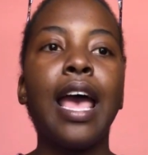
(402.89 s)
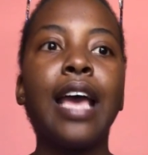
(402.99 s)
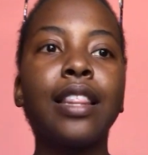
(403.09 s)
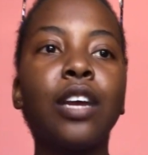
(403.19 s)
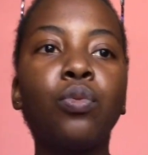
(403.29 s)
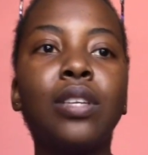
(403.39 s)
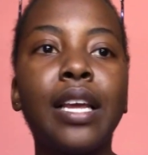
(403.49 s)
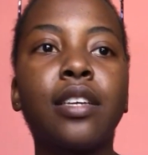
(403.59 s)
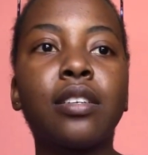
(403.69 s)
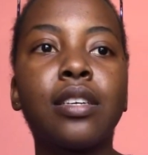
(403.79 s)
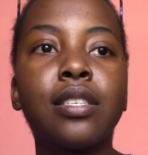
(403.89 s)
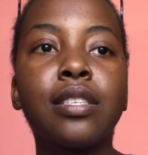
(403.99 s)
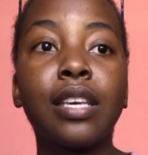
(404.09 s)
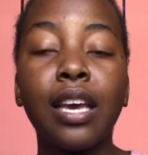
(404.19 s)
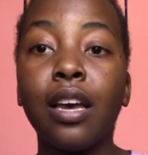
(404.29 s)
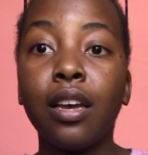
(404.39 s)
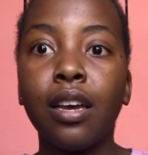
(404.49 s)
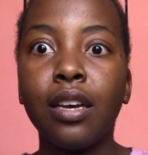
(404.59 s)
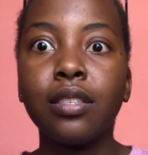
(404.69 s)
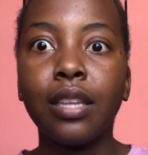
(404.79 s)
And that would like scare
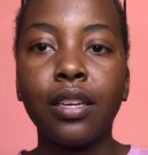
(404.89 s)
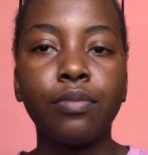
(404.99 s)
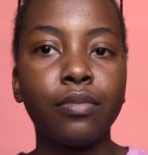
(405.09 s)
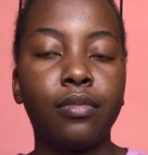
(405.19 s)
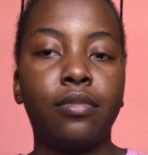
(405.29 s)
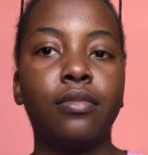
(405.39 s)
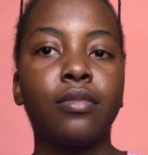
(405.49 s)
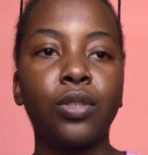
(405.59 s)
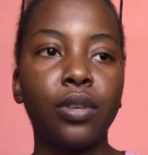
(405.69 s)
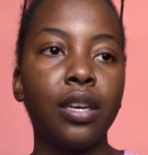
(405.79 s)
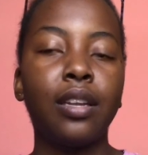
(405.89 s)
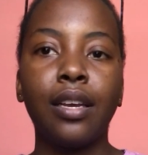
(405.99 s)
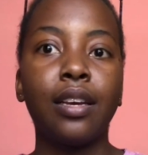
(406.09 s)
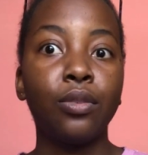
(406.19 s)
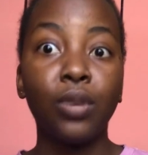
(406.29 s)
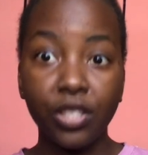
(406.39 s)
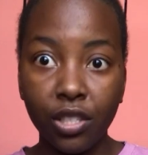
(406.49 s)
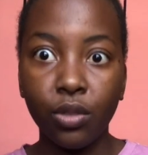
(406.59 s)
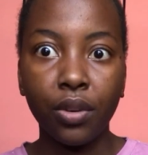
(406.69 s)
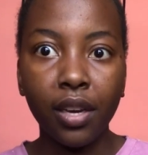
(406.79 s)
us, like, okay, like, I know what
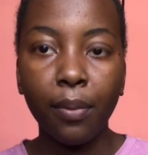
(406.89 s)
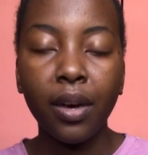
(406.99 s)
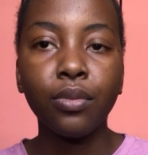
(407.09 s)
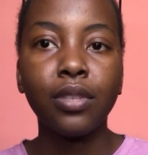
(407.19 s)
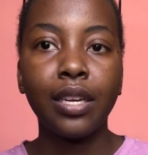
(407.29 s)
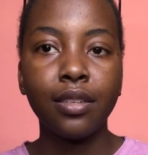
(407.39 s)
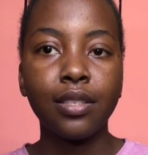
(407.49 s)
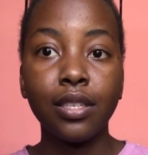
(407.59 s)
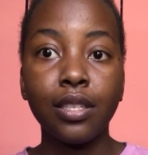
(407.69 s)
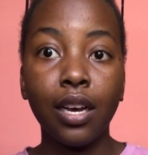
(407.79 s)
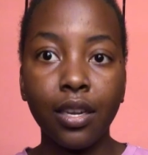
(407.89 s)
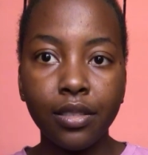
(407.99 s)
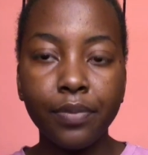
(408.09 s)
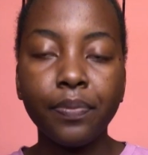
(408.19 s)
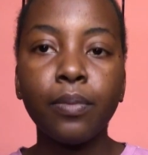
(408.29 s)
she's talking about. Like, it's hard.